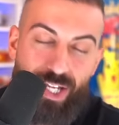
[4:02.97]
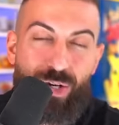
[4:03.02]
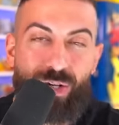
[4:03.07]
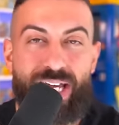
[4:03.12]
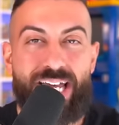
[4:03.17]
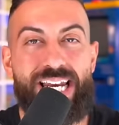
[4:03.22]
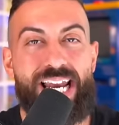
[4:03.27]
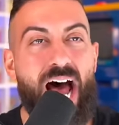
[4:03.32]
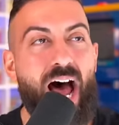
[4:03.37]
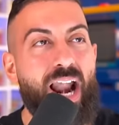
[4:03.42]
You
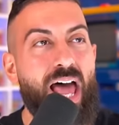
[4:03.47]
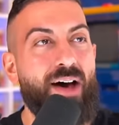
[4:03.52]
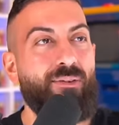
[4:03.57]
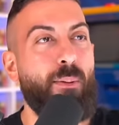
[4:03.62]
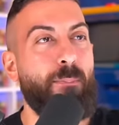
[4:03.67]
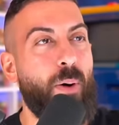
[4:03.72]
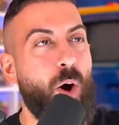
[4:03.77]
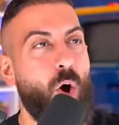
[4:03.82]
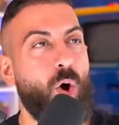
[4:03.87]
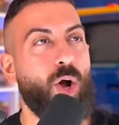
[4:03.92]
cannot have
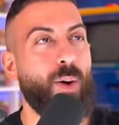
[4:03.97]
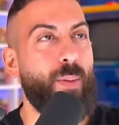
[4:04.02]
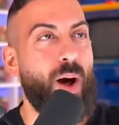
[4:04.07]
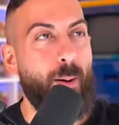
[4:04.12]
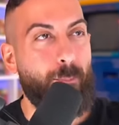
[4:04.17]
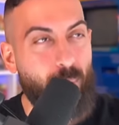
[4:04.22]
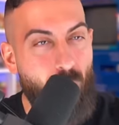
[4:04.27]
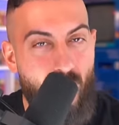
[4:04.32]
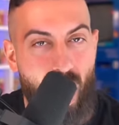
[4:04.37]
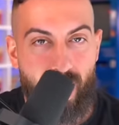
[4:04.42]
a
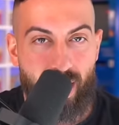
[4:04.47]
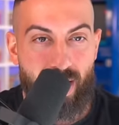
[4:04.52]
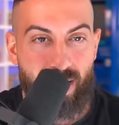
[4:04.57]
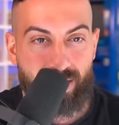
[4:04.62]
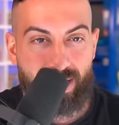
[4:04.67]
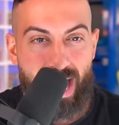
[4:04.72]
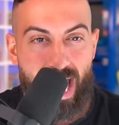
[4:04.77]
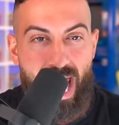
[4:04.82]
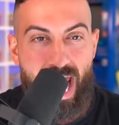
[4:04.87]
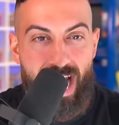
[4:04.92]
Pokemon
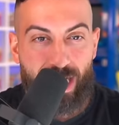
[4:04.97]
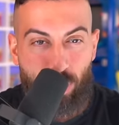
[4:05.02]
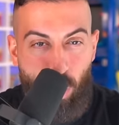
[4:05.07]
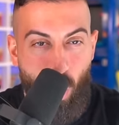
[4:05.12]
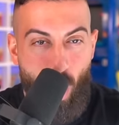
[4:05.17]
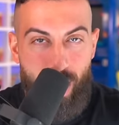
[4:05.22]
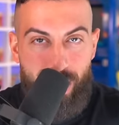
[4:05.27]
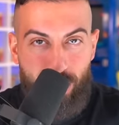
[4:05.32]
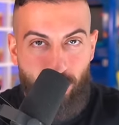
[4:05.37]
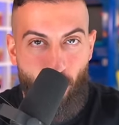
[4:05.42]
product in
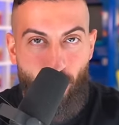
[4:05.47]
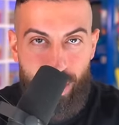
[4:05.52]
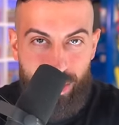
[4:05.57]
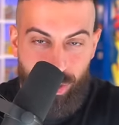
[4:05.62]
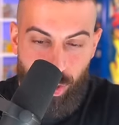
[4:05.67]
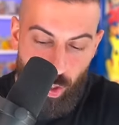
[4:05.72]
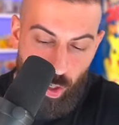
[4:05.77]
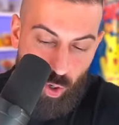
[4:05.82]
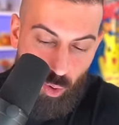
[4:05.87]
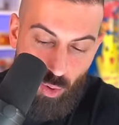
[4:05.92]

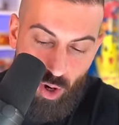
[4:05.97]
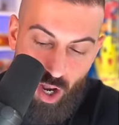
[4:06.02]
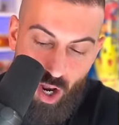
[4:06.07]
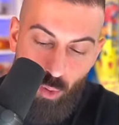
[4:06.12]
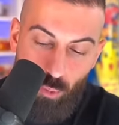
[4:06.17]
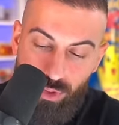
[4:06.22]
2022